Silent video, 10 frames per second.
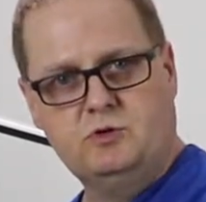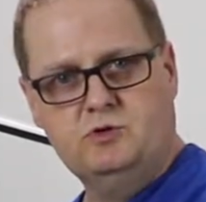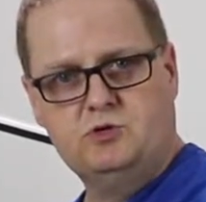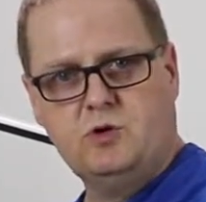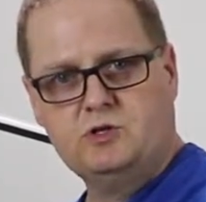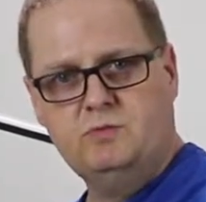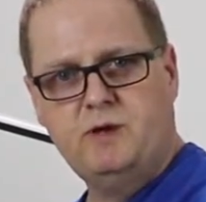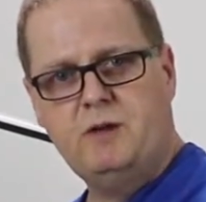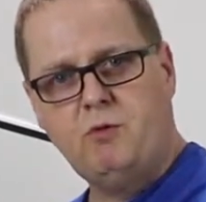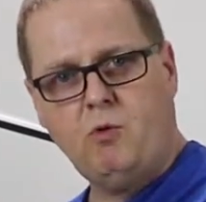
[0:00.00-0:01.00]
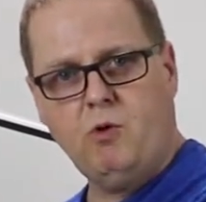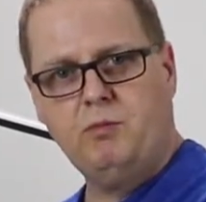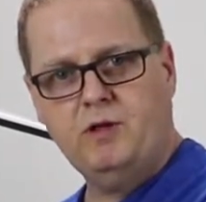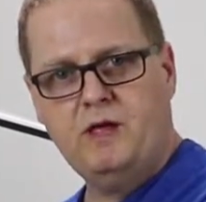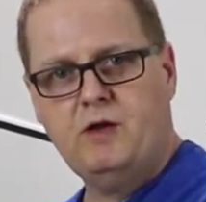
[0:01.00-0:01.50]
construction paper or a
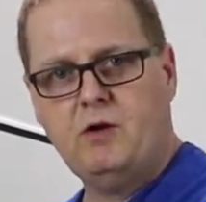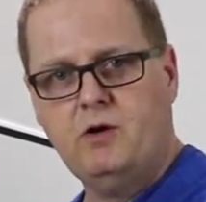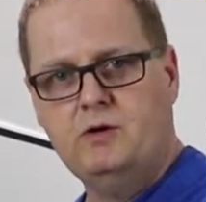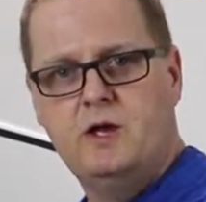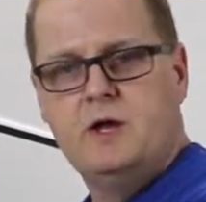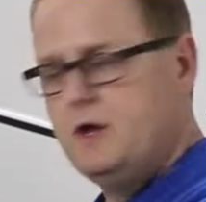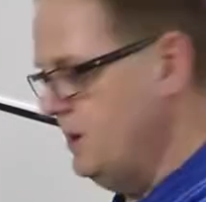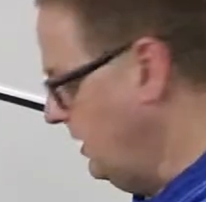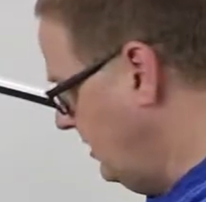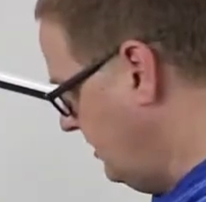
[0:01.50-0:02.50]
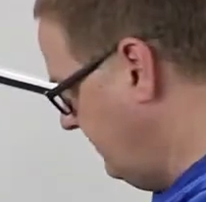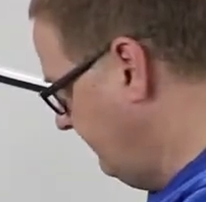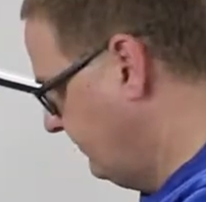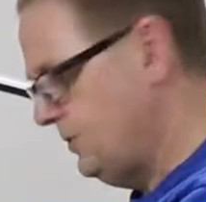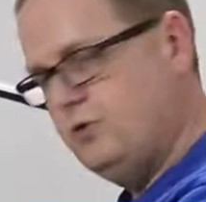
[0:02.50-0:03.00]
playing card.
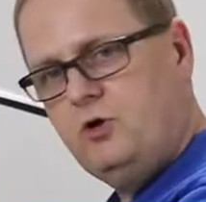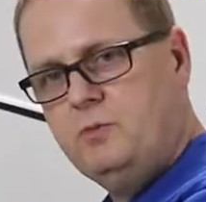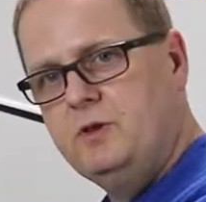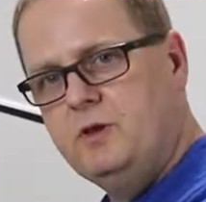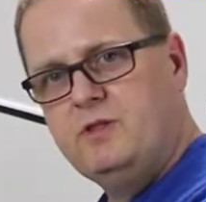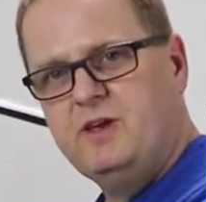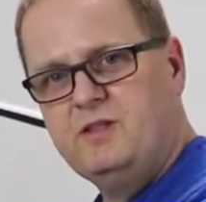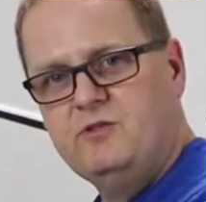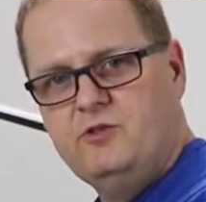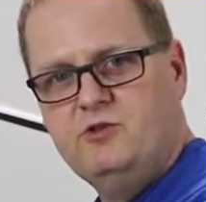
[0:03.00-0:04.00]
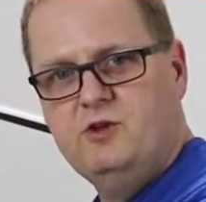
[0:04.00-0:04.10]
Determine the thickness that you